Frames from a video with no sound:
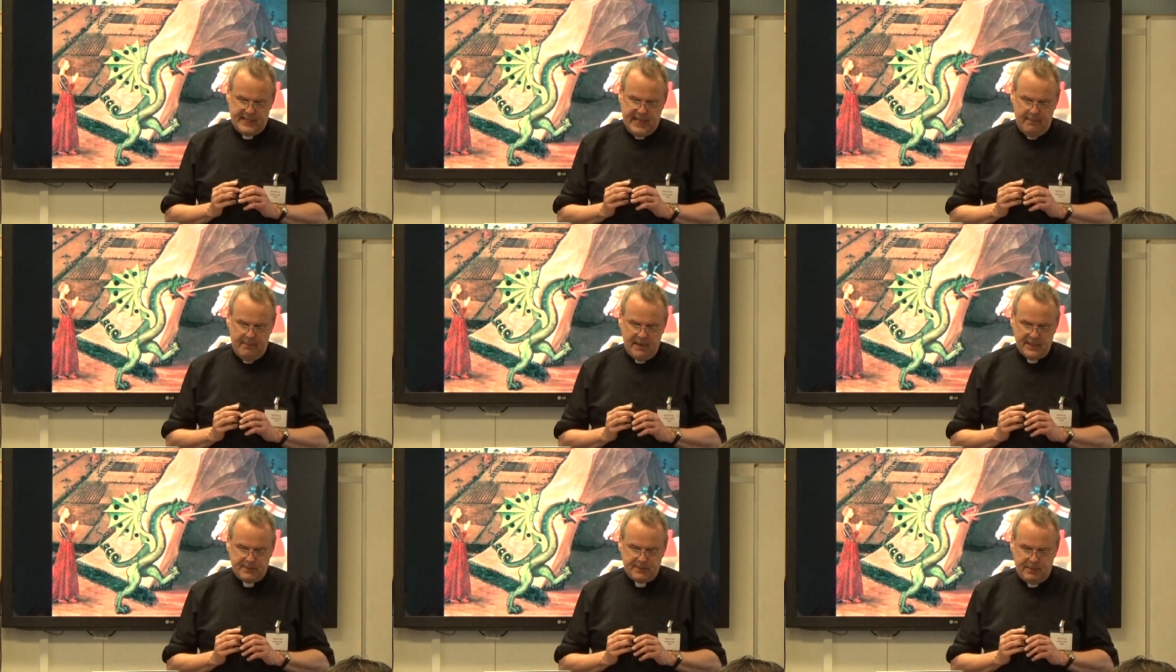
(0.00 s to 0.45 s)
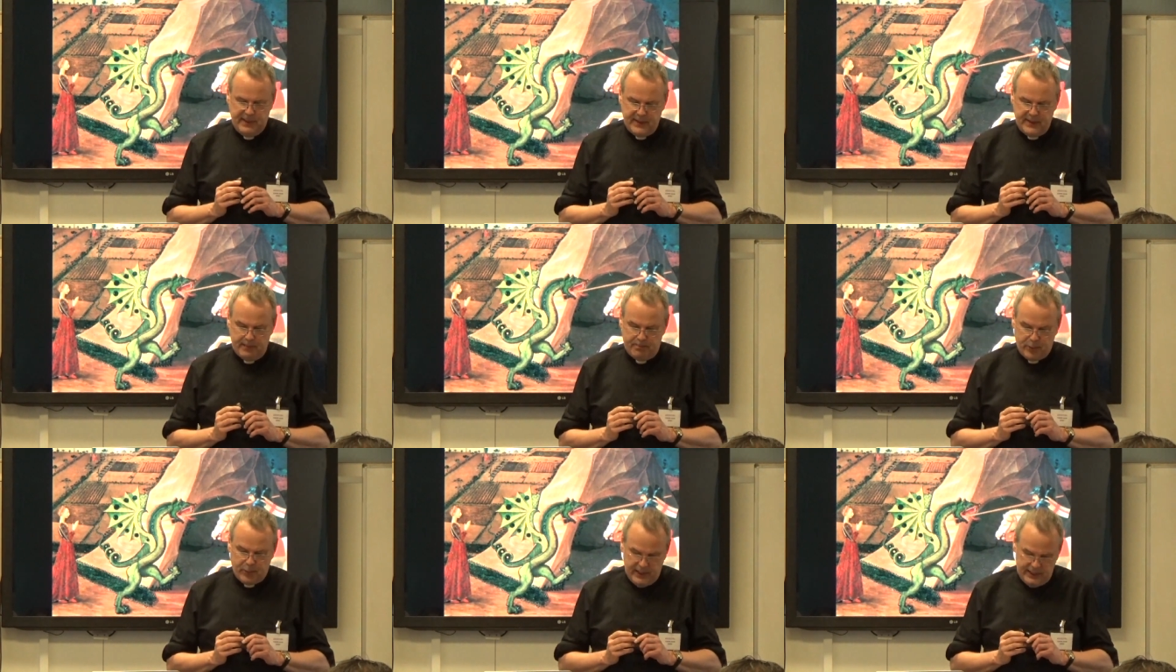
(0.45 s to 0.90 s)
There must be
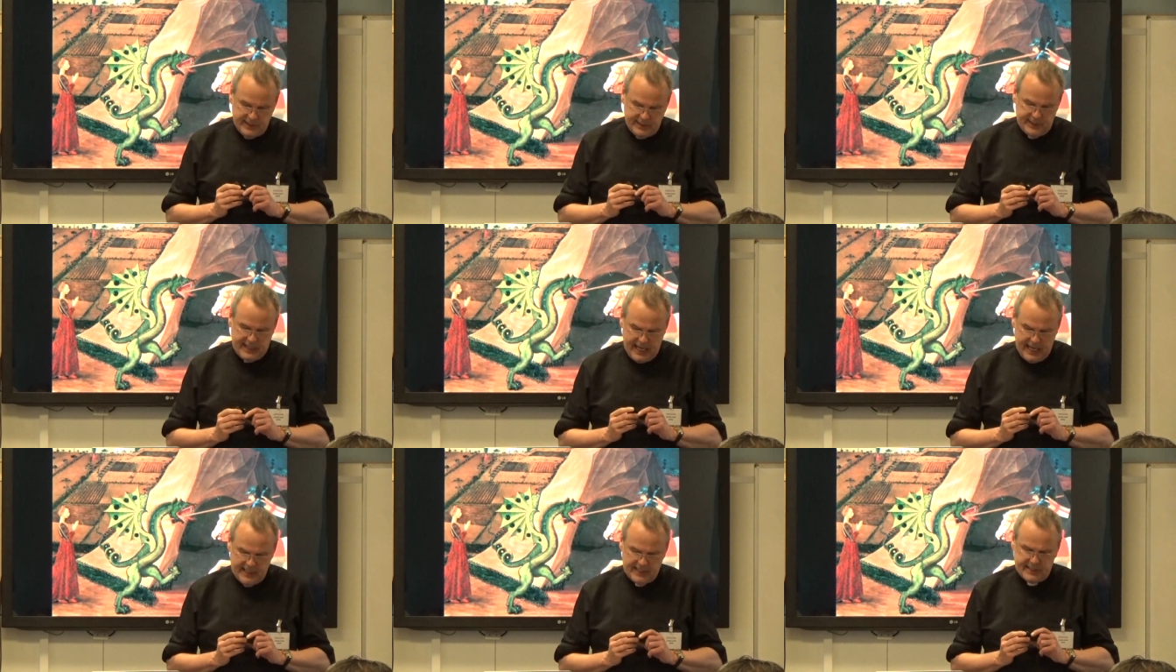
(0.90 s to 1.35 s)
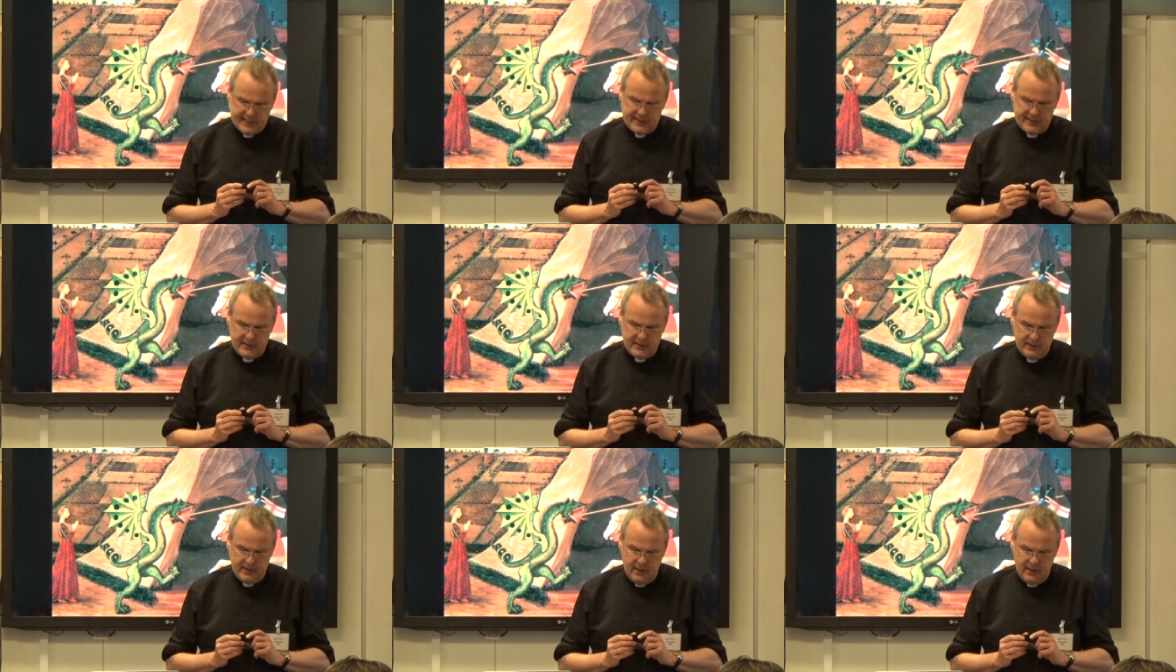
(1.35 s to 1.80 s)
the
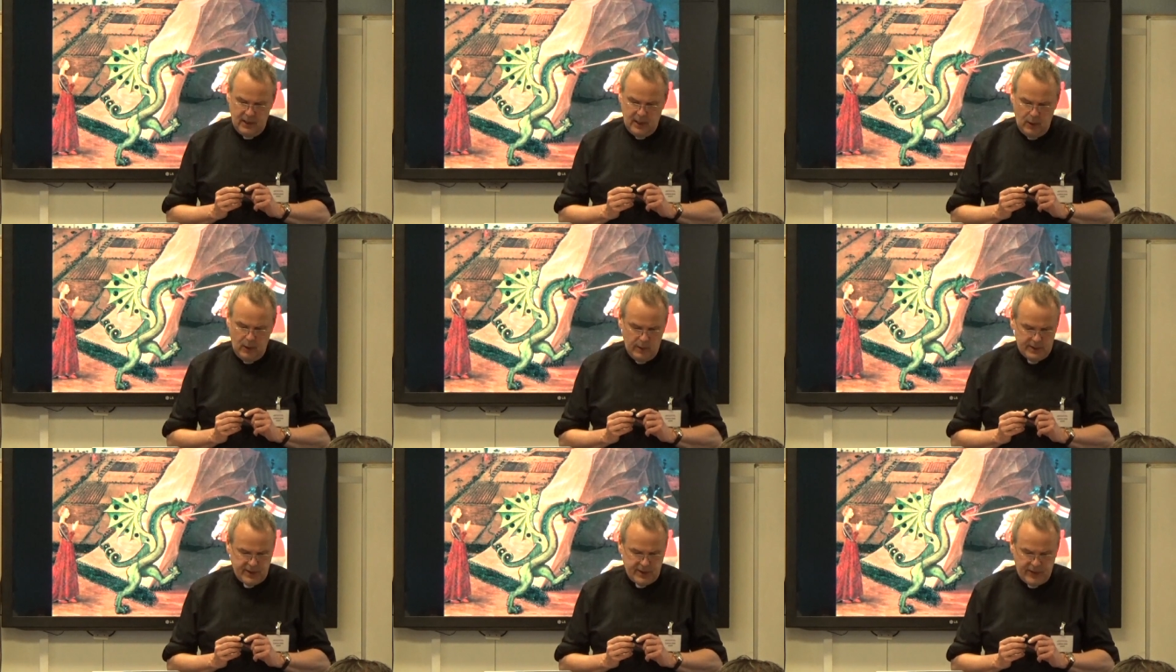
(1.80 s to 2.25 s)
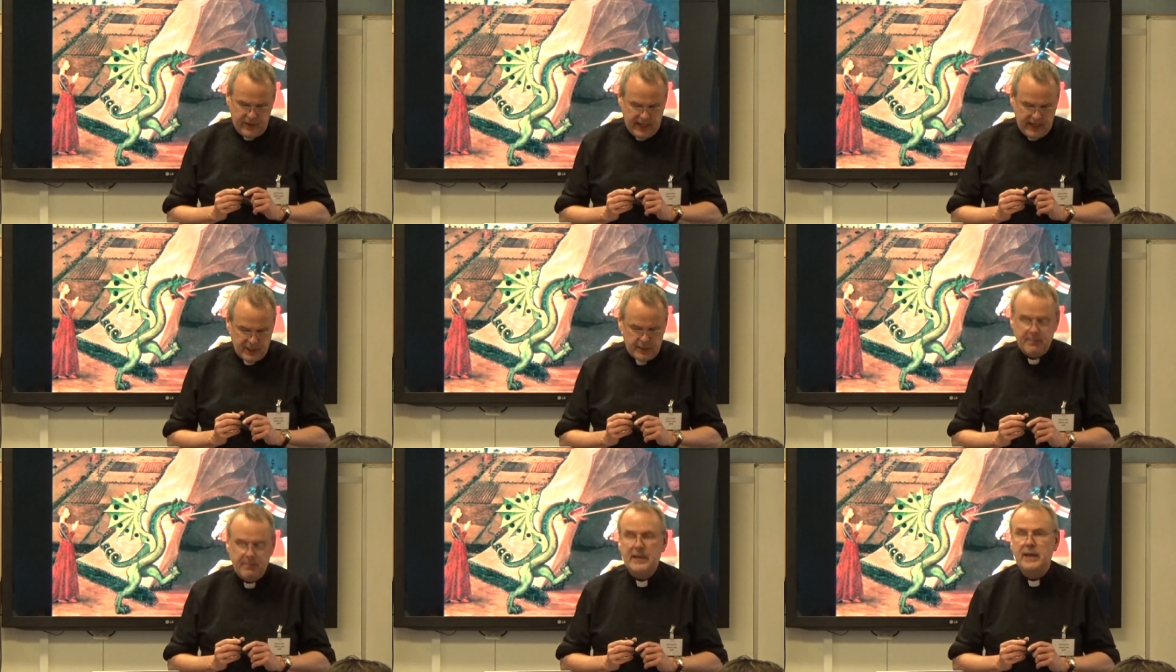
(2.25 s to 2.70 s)
princess, who is a
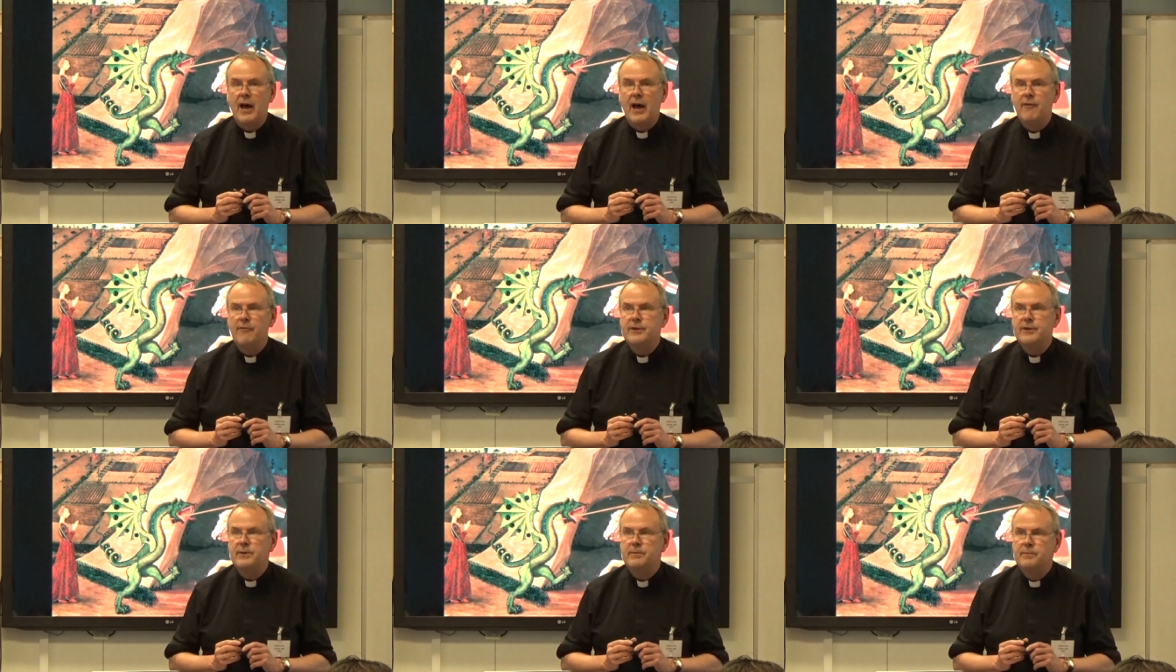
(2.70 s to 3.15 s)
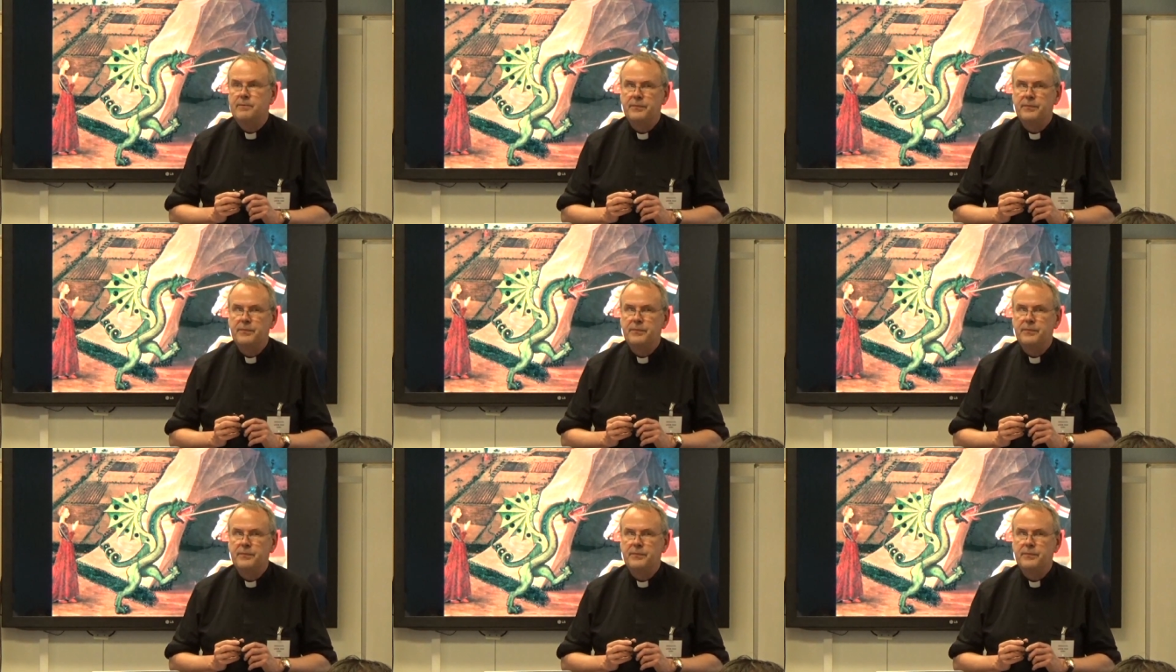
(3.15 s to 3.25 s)
thing to be loved.